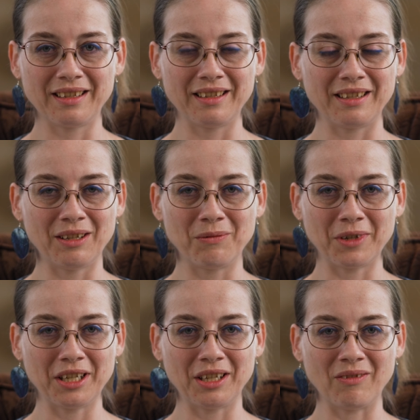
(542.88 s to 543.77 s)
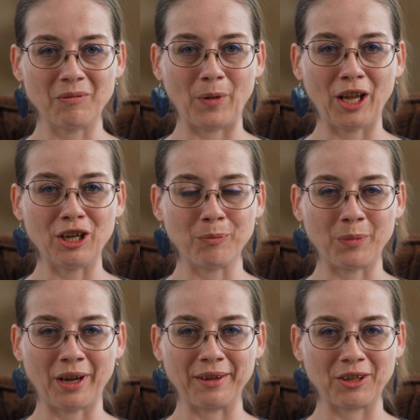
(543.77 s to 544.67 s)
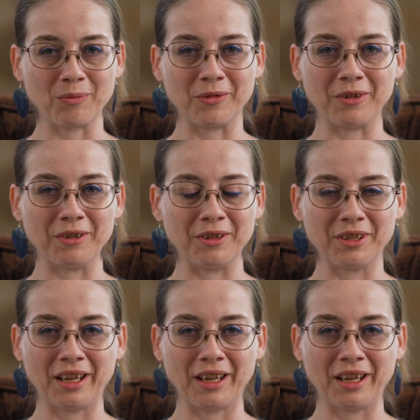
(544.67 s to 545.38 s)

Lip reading: It wouldn't have been possible